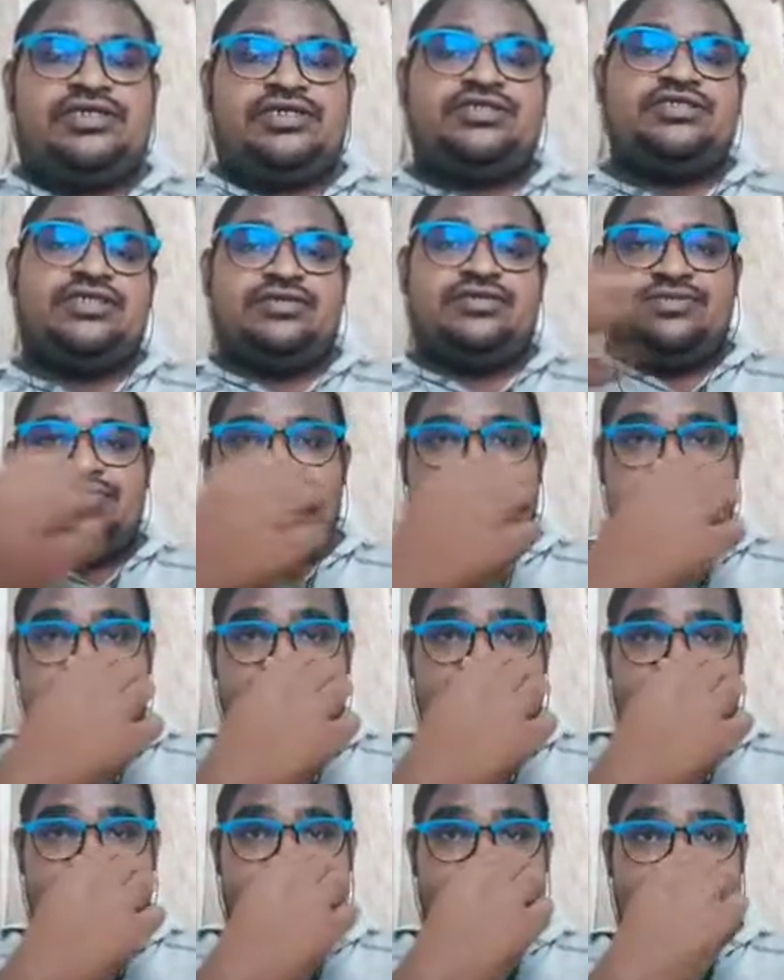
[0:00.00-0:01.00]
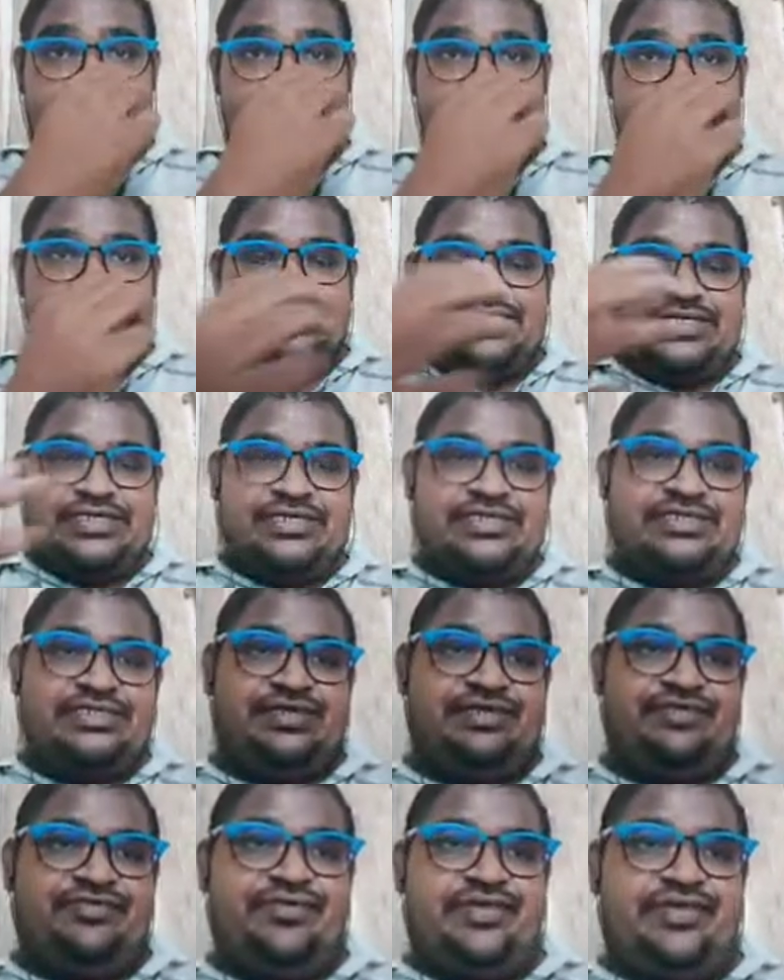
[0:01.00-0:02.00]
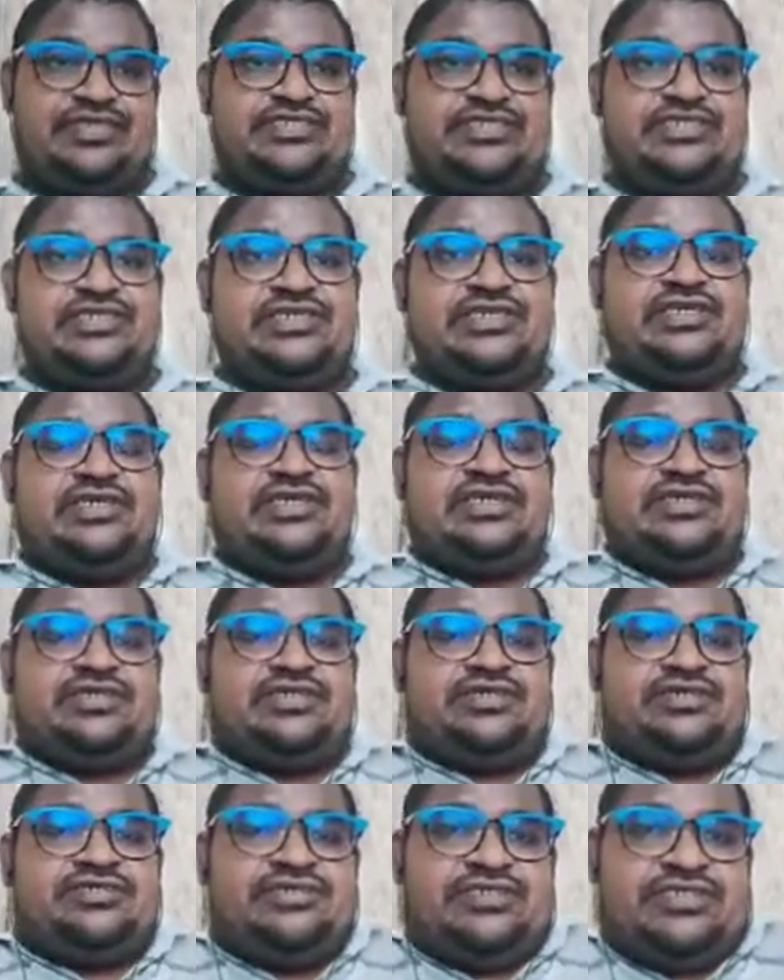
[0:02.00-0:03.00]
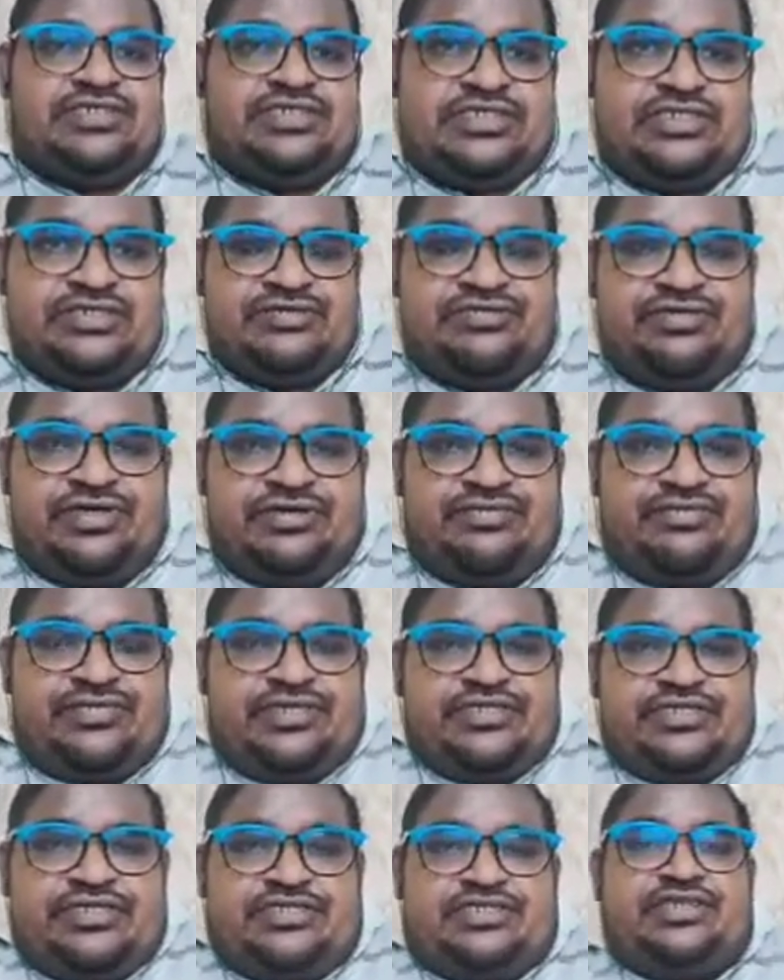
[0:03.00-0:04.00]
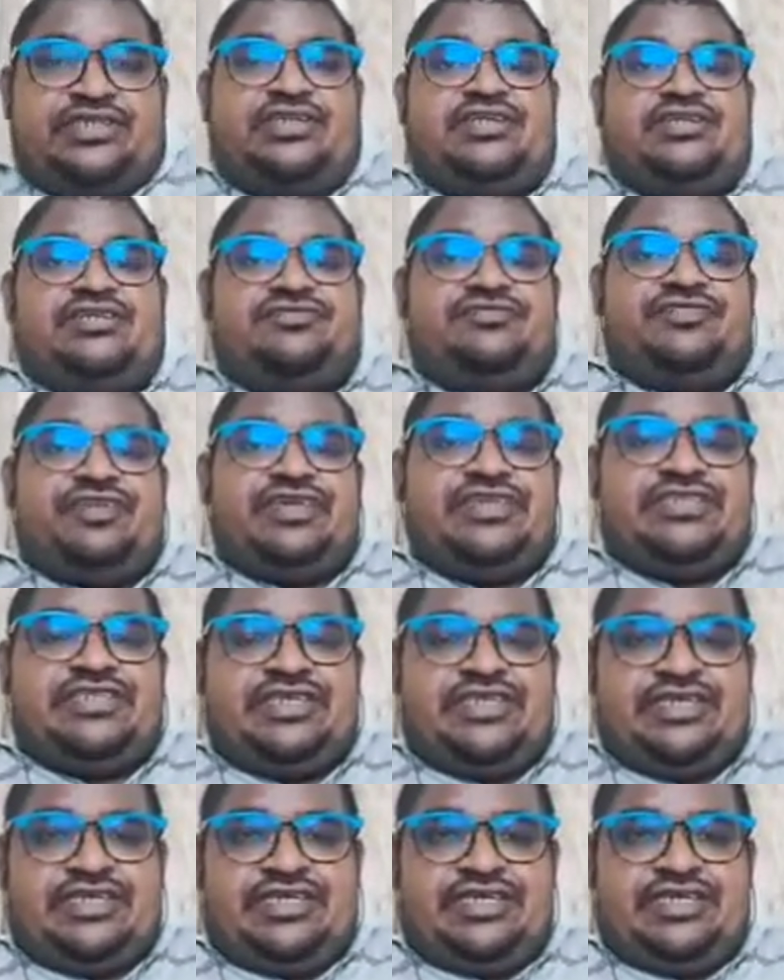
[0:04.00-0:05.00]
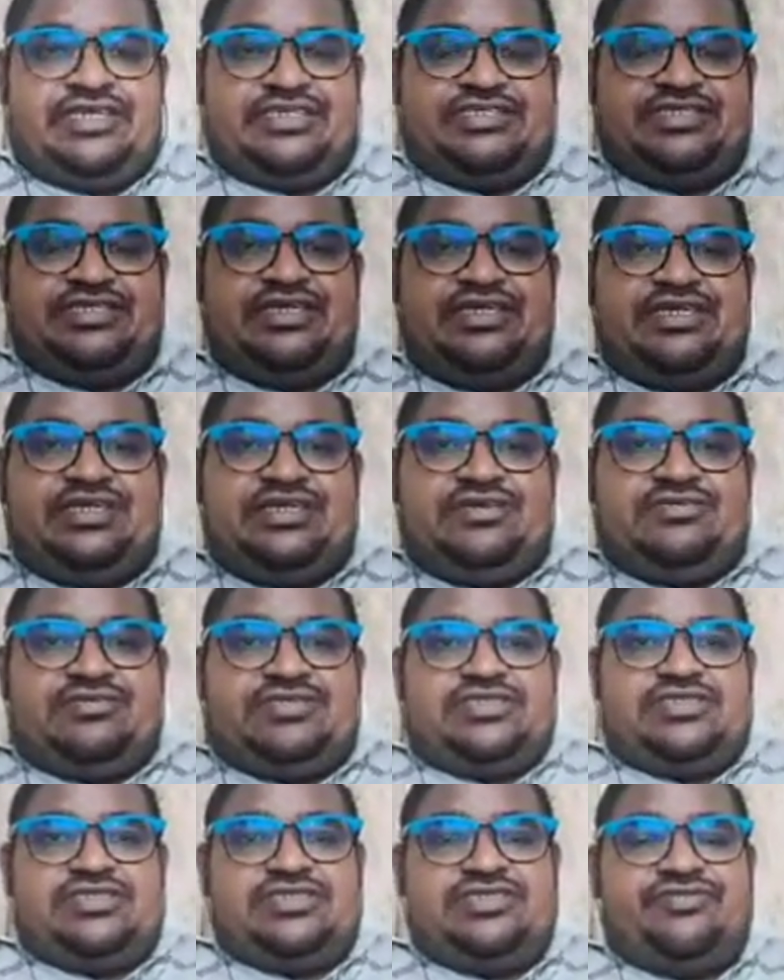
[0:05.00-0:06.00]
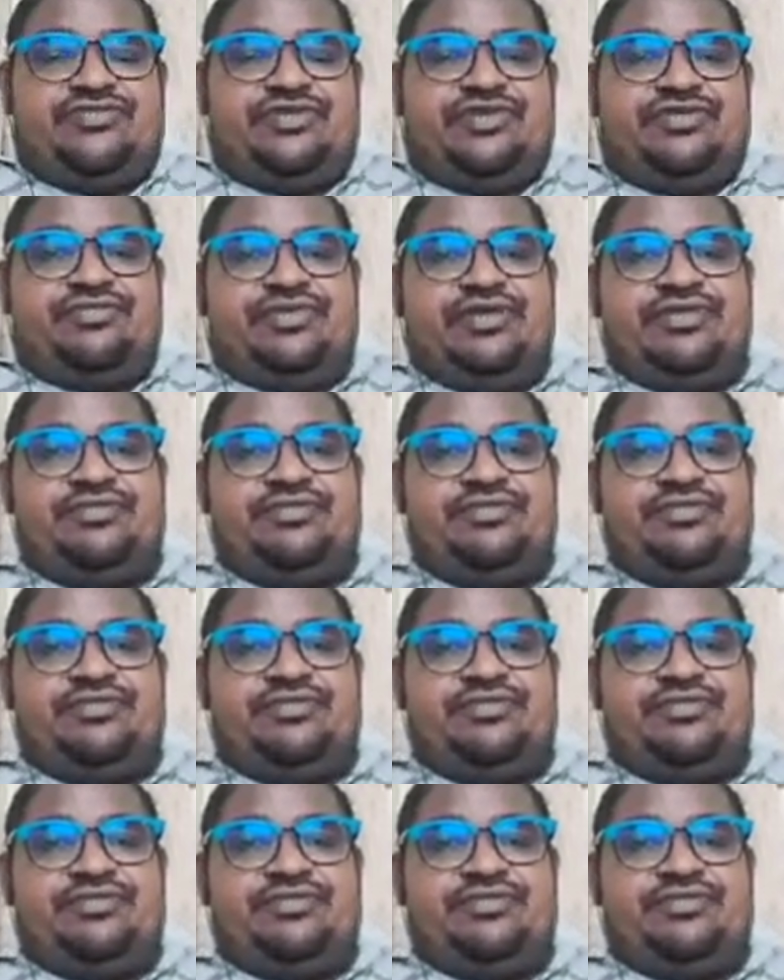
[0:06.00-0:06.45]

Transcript: of the single conductor in three phase. So which is given by flux linkage, which is given by